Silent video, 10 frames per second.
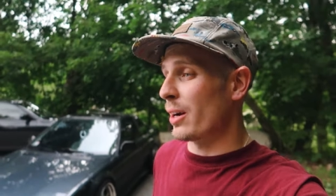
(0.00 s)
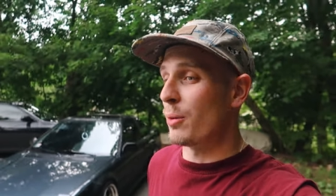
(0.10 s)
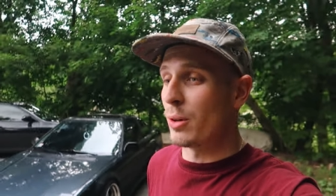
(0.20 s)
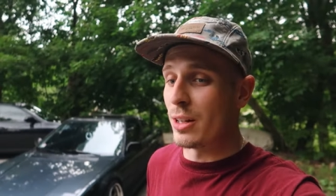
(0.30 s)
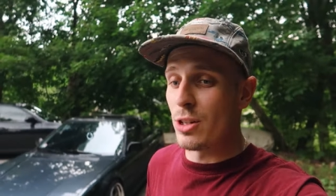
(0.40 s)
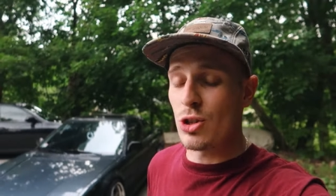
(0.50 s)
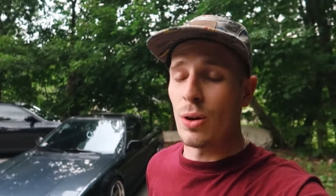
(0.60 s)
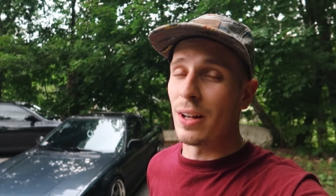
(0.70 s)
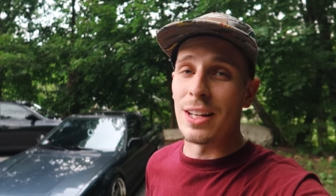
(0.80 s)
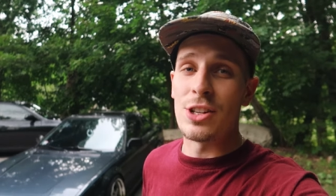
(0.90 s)
I really
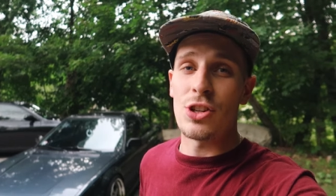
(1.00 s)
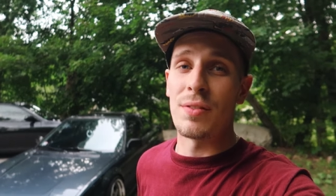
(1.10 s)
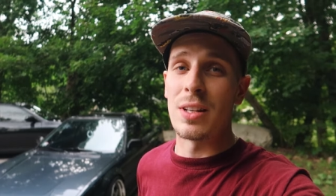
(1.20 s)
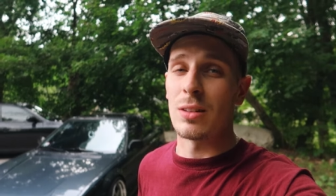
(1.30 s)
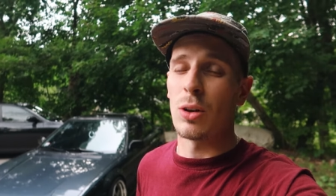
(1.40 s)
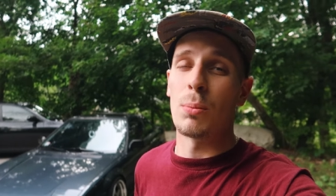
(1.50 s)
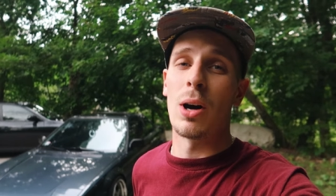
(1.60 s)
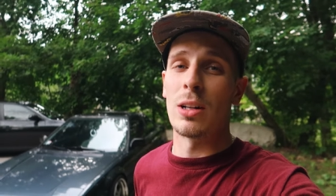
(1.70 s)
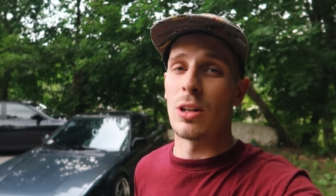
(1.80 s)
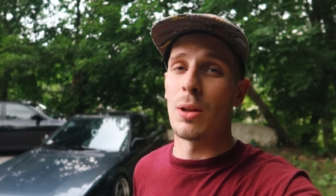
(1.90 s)
enjoy each of these little
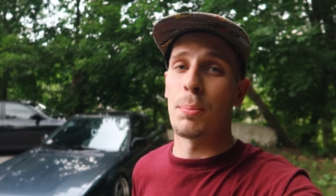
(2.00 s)
mods on the